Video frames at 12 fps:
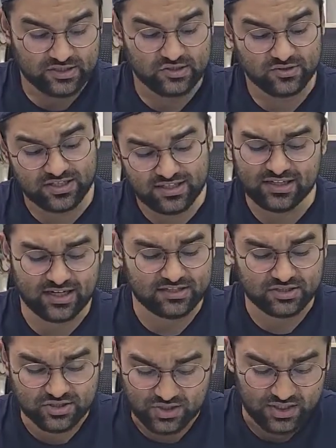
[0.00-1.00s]
So, in
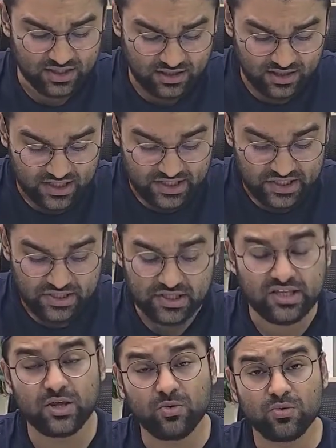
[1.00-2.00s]
additional,
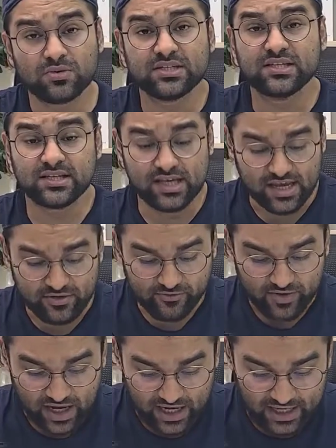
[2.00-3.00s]

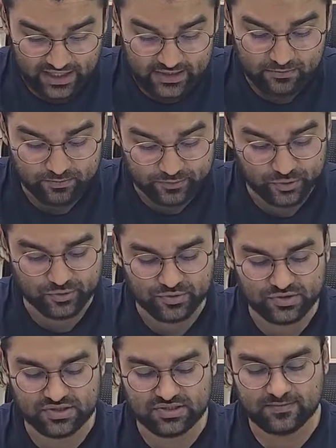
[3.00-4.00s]
UEFI boot,